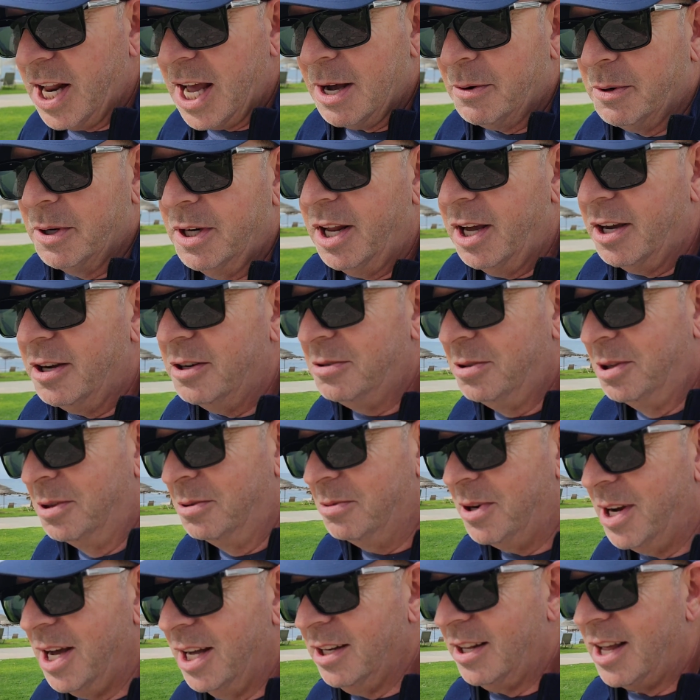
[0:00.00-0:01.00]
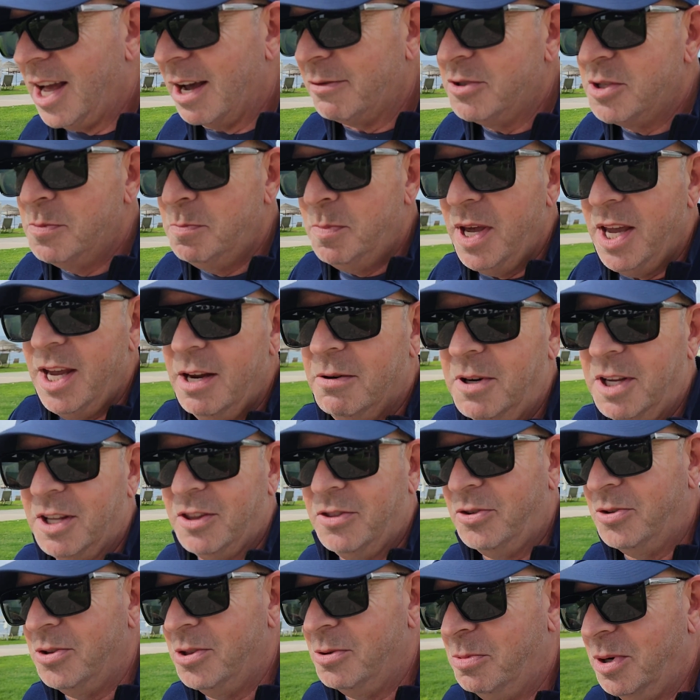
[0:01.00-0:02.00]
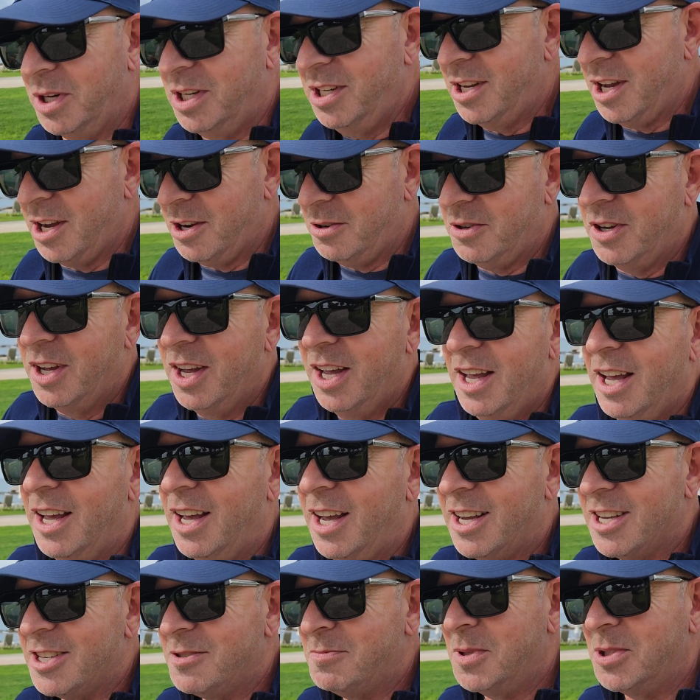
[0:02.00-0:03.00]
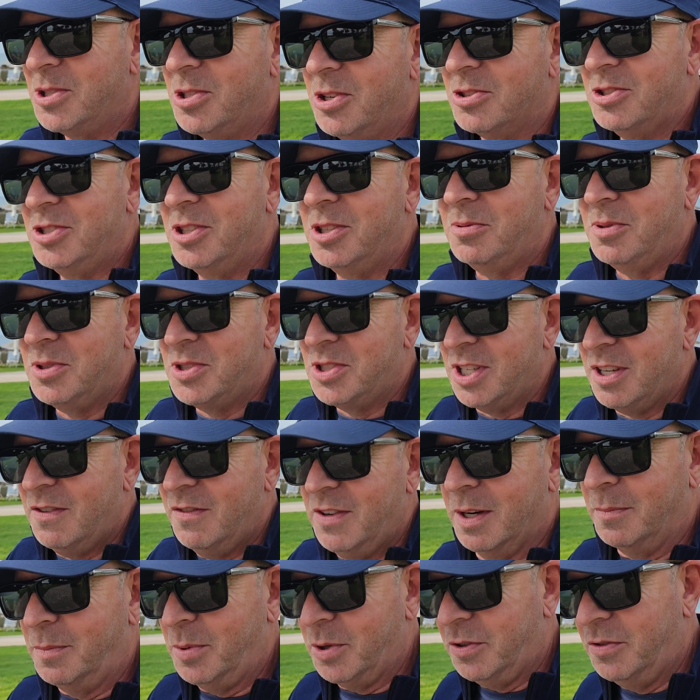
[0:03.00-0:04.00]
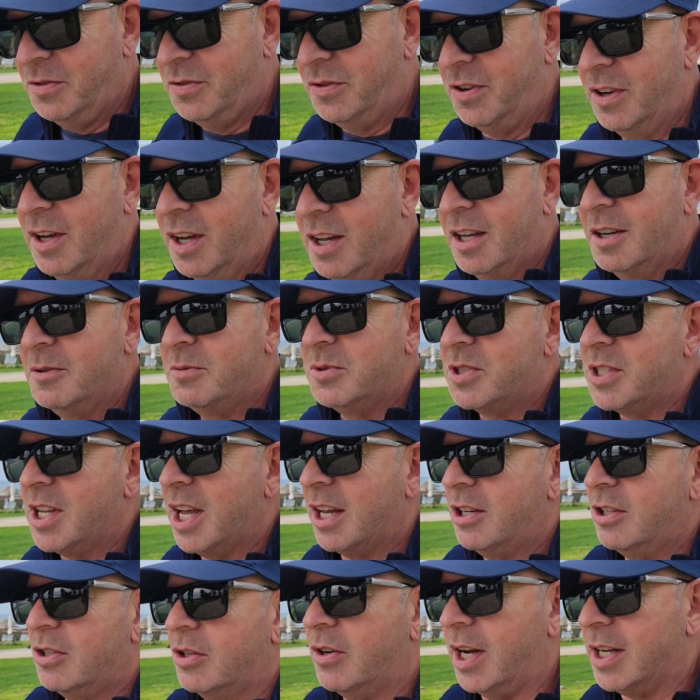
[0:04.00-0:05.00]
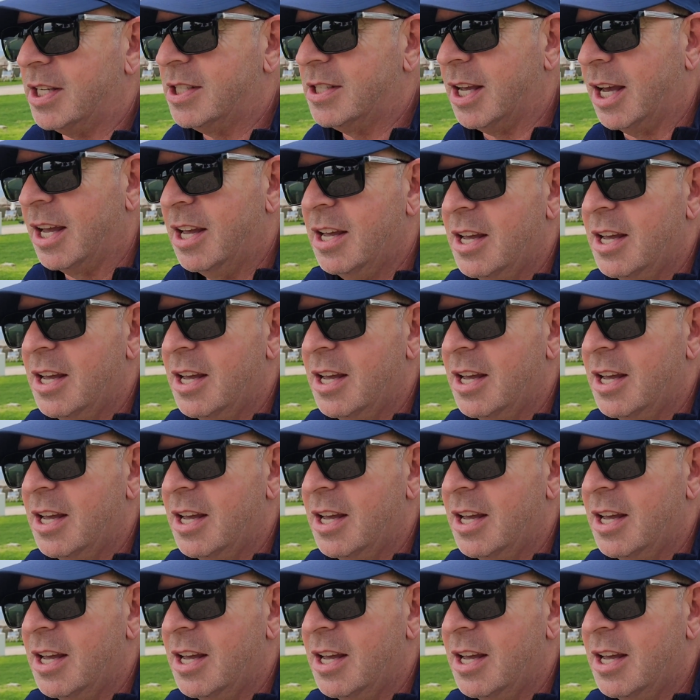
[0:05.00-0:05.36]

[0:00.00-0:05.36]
how I know, well, I was peering through the window as Miss Ochin Gracivia Labouf was getting dressed.